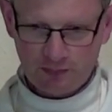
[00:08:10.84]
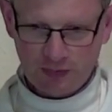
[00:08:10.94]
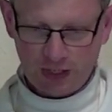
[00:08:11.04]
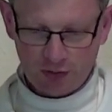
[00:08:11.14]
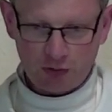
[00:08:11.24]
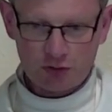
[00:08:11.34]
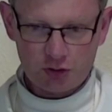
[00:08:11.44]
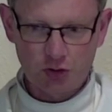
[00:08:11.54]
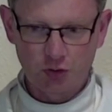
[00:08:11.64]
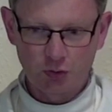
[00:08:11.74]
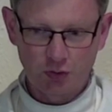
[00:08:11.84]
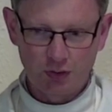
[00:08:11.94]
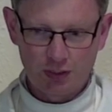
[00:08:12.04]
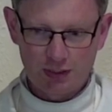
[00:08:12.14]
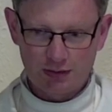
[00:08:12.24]
in order to show
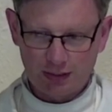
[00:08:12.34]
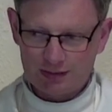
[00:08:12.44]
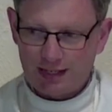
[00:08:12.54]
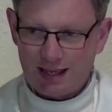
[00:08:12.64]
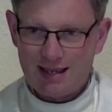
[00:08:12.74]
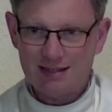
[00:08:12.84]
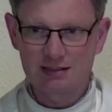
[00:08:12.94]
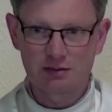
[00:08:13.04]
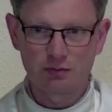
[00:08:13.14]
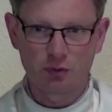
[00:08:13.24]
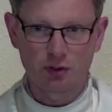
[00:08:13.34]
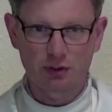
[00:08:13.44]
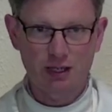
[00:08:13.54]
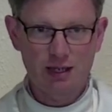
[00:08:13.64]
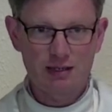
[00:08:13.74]
that it's His work,
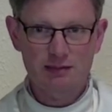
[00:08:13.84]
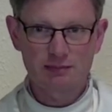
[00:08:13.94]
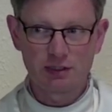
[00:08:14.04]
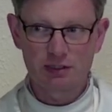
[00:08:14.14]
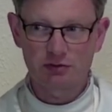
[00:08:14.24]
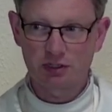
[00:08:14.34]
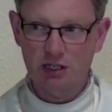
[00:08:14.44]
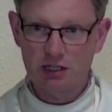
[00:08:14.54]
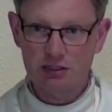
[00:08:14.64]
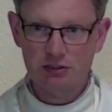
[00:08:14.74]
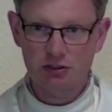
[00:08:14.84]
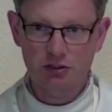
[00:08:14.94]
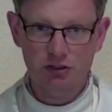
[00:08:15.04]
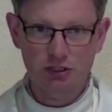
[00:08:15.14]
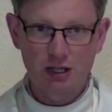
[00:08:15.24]
His ministry, His church,